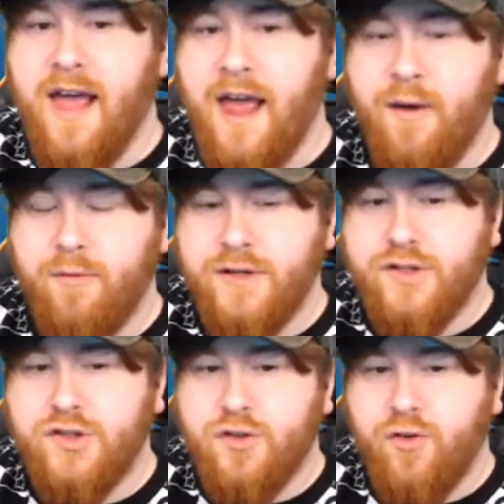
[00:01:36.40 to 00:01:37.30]
it was
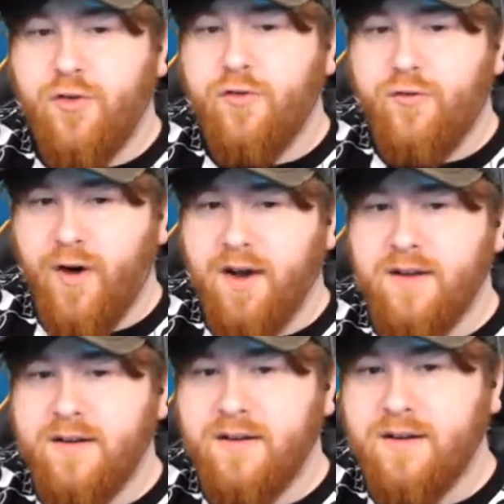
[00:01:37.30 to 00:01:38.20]
so
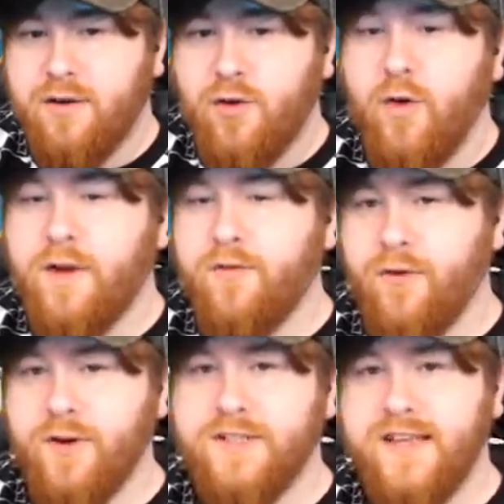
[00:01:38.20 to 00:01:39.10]
fun going
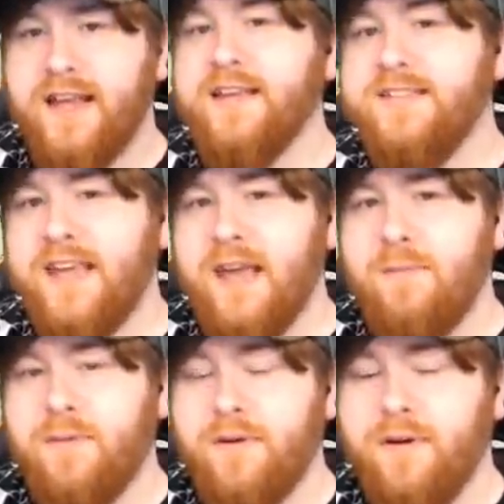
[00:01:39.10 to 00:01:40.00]
through City Escape
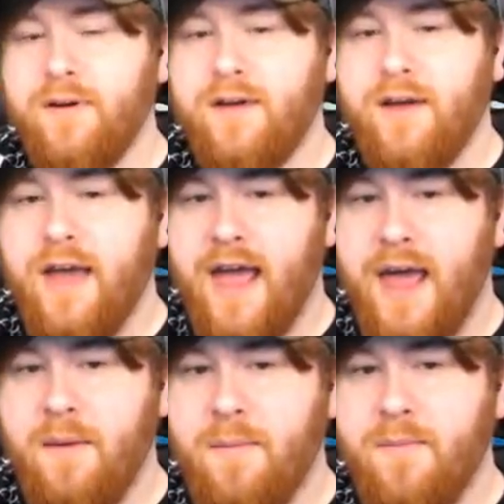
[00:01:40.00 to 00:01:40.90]

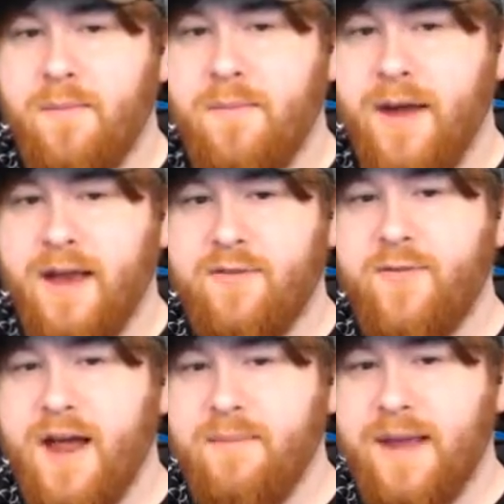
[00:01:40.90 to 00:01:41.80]
in a
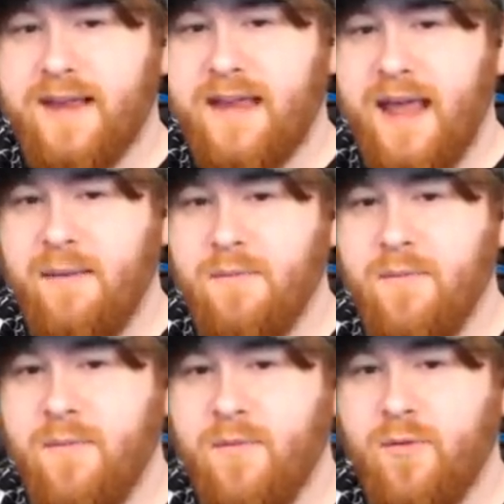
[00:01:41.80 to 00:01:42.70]
fan-made game
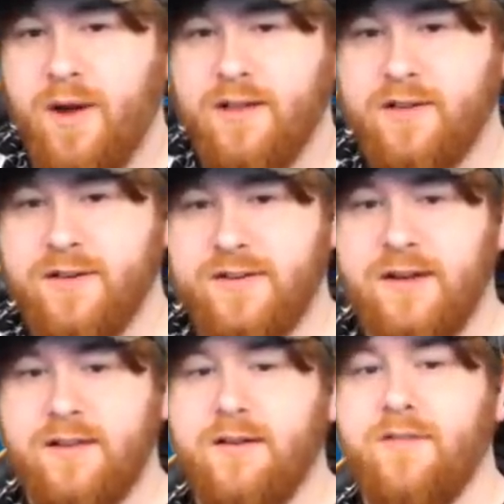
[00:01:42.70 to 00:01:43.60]
where there's
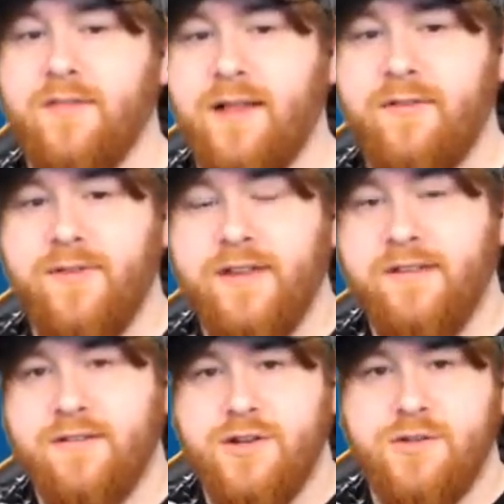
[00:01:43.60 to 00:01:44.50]
a lot of love
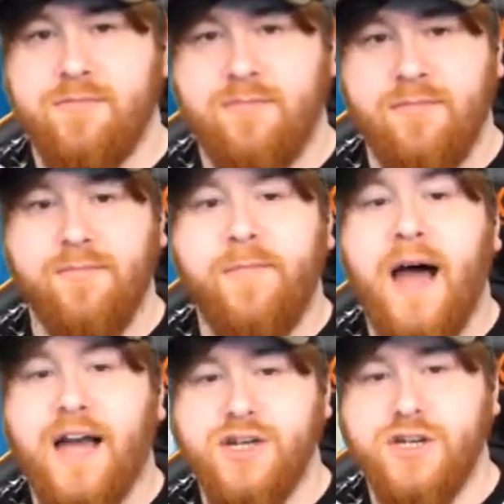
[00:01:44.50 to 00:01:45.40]
and
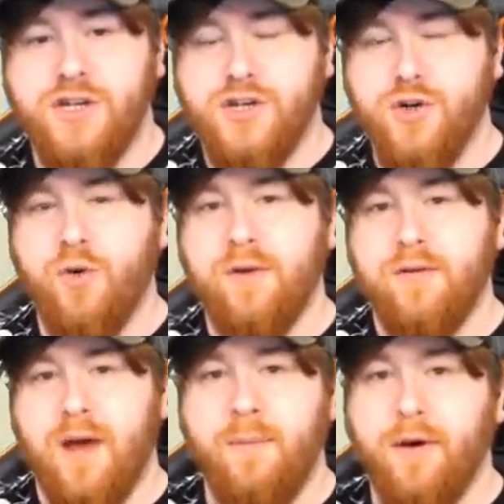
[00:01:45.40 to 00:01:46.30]
passion
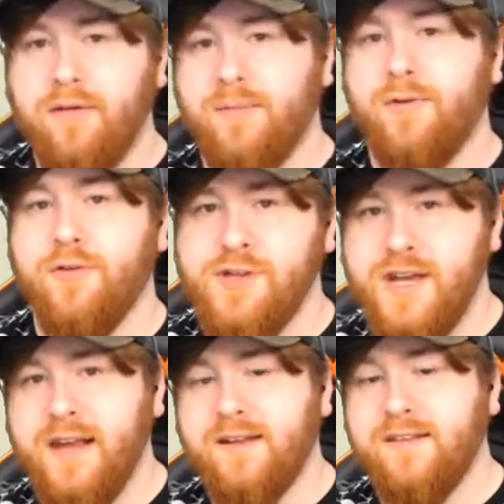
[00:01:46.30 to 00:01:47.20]
shown about the
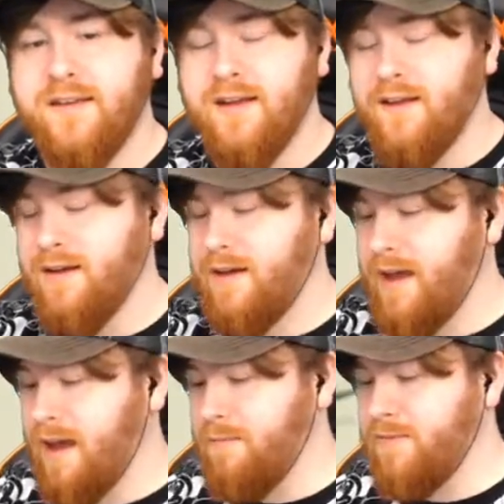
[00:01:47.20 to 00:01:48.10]
project,
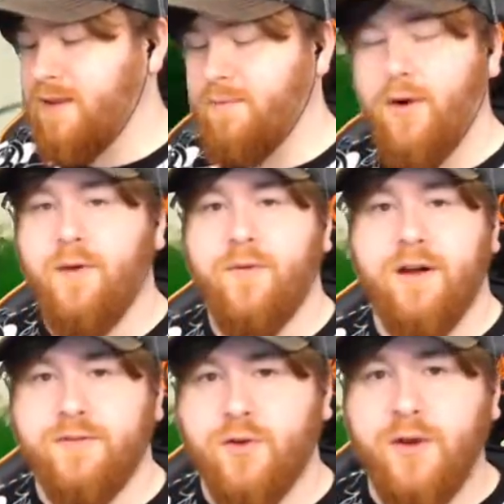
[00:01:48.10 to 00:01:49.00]
to the point where
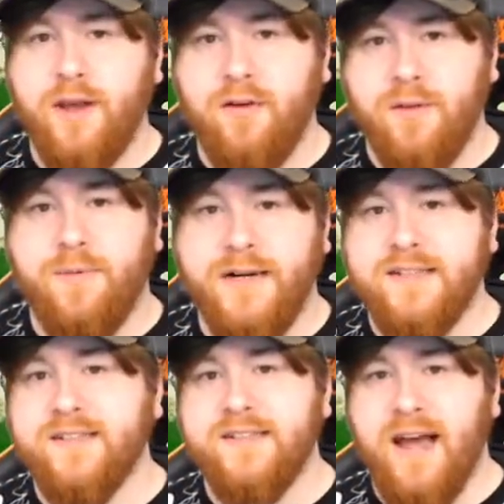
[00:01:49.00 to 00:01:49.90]
I was going to all the
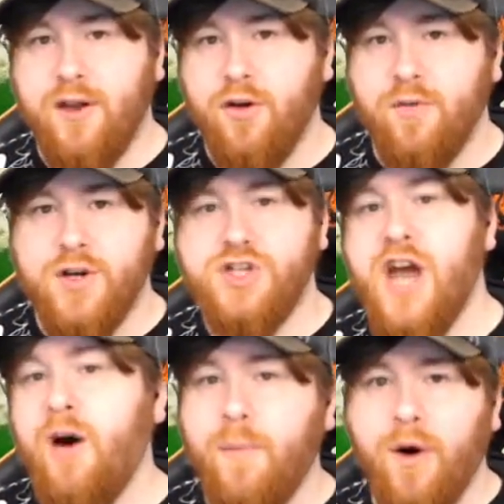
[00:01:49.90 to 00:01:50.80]
places that I knew where
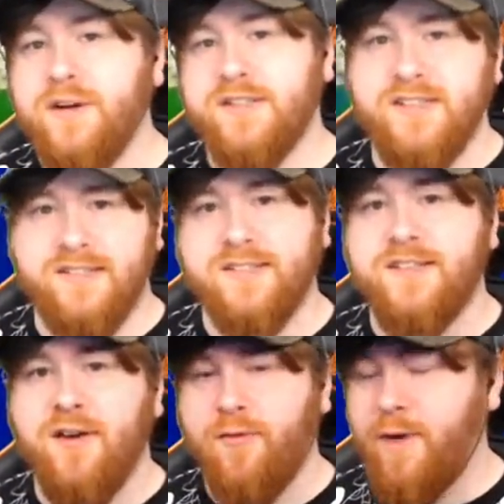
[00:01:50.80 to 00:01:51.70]
chow boxes and
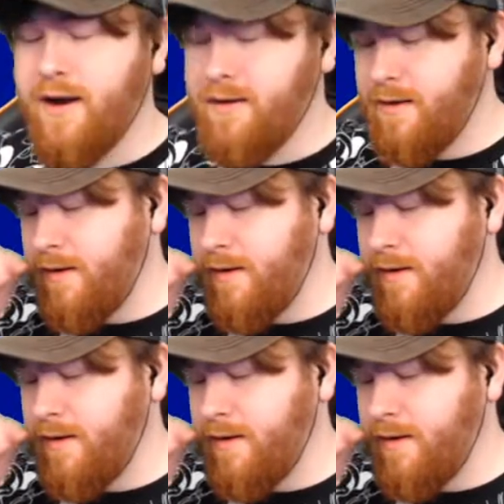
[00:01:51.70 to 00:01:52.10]
stuff were,